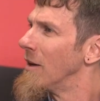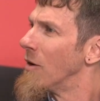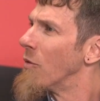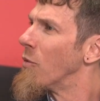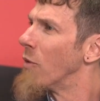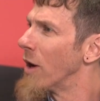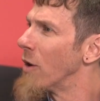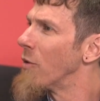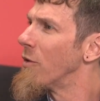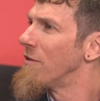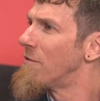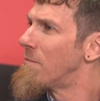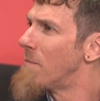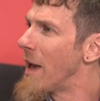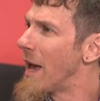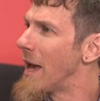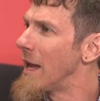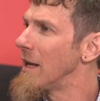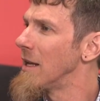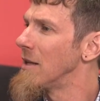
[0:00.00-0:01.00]
where we've
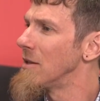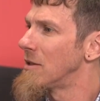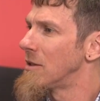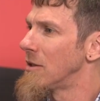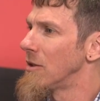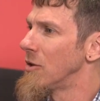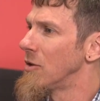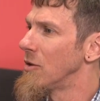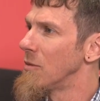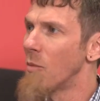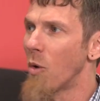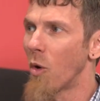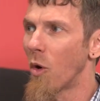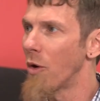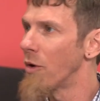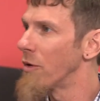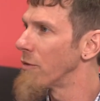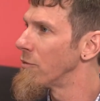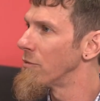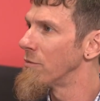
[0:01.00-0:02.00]
been into
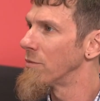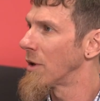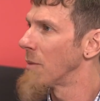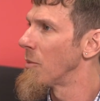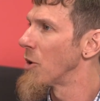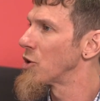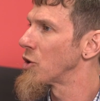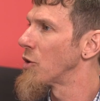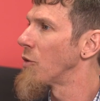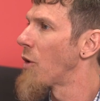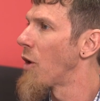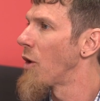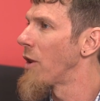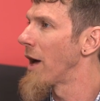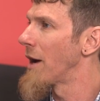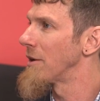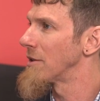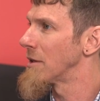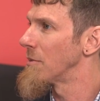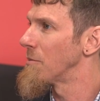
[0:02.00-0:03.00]
more commercial
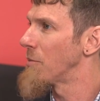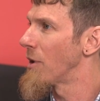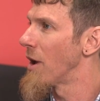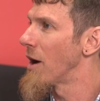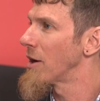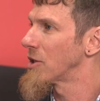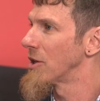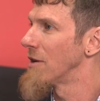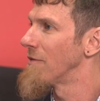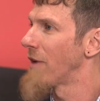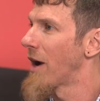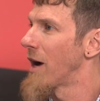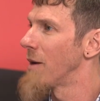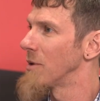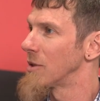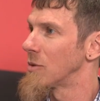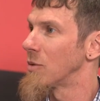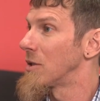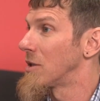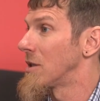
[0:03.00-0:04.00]
rollouts and production
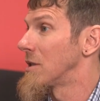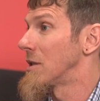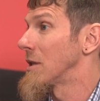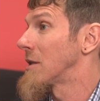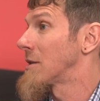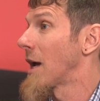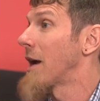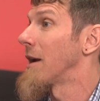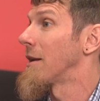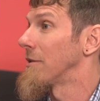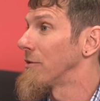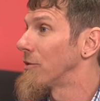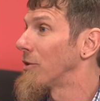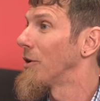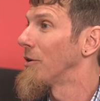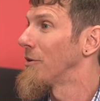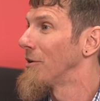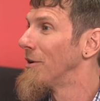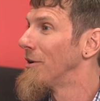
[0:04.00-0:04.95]
environments, which is exciting. So